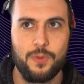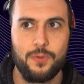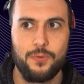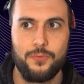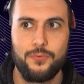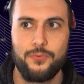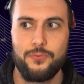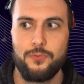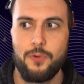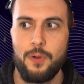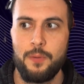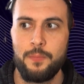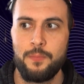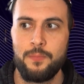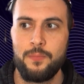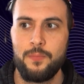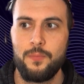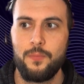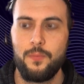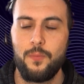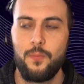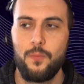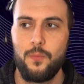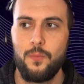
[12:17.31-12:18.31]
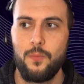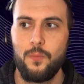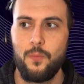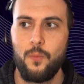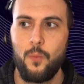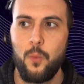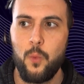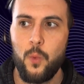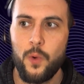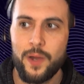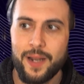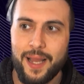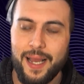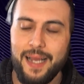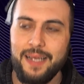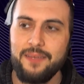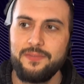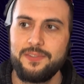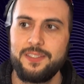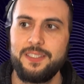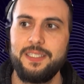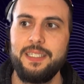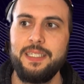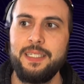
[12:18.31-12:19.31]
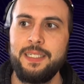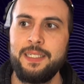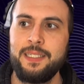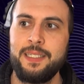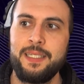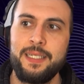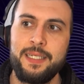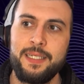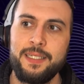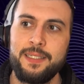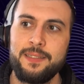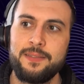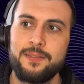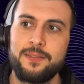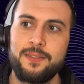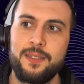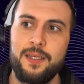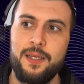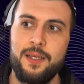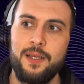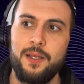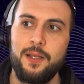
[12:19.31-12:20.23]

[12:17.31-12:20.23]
from what I've seen is